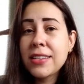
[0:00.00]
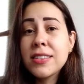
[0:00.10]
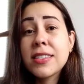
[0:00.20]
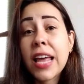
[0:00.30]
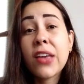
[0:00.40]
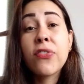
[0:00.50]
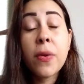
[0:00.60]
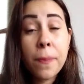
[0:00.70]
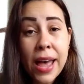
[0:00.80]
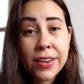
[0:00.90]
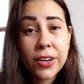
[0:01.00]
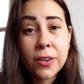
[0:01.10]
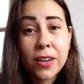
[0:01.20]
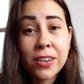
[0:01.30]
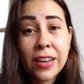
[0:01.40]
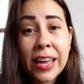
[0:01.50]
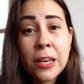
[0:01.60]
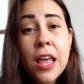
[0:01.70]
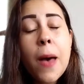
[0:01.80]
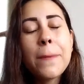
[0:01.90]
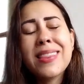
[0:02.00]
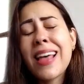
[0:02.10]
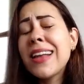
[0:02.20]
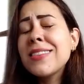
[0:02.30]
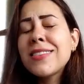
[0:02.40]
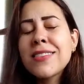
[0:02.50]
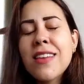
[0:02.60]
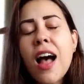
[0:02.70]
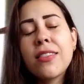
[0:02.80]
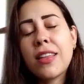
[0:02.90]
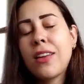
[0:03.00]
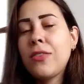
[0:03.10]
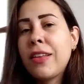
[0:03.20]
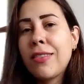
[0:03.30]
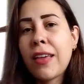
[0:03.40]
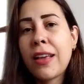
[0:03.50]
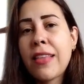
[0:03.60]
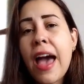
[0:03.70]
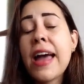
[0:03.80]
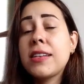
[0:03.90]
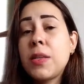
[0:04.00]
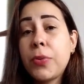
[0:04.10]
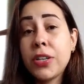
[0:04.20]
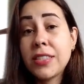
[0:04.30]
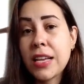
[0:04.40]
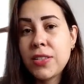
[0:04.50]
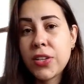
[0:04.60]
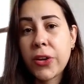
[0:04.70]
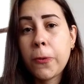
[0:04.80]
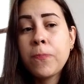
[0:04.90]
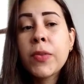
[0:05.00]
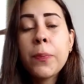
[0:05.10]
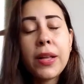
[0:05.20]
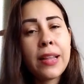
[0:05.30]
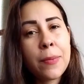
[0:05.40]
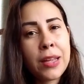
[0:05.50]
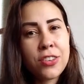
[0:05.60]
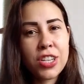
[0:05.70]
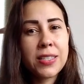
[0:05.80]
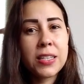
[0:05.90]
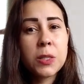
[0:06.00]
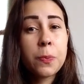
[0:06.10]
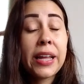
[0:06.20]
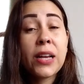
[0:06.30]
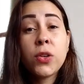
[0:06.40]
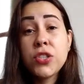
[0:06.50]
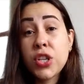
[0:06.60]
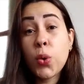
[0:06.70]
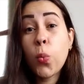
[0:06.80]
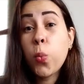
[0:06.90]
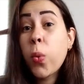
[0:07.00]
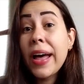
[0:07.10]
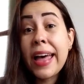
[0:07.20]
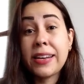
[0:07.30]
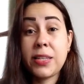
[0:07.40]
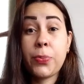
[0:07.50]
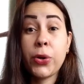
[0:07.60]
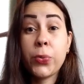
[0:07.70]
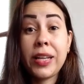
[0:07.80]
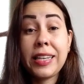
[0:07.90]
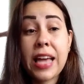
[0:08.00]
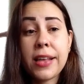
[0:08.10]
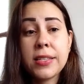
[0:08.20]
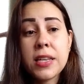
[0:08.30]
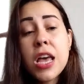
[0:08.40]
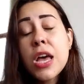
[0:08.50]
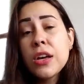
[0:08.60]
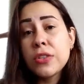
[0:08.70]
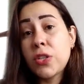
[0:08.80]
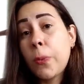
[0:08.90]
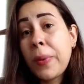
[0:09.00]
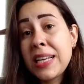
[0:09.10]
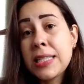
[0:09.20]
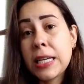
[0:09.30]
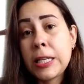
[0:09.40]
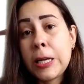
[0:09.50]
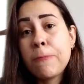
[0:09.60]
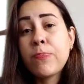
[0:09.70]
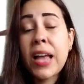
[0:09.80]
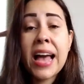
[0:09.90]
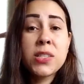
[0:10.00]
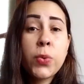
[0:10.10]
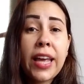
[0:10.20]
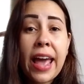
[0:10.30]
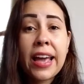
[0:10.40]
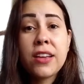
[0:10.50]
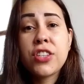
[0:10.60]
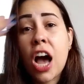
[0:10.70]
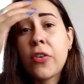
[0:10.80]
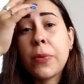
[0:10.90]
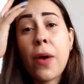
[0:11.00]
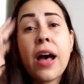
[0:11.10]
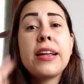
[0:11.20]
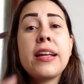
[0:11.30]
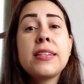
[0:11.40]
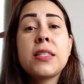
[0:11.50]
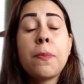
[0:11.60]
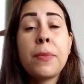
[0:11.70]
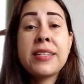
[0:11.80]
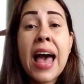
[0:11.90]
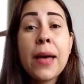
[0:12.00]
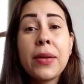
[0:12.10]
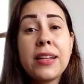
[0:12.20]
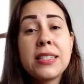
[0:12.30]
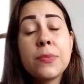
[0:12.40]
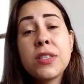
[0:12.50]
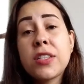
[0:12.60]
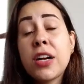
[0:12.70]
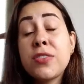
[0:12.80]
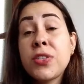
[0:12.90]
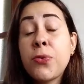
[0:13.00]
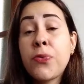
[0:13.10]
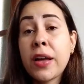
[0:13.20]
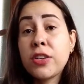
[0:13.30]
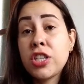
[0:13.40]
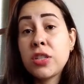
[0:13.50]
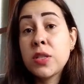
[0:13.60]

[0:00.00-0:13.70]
and safe manner, all right? But that is not the only thing that Exipure does to you. But let me just explain to you what Exipure really does. So basically, as we age, our body's metabolism starts to function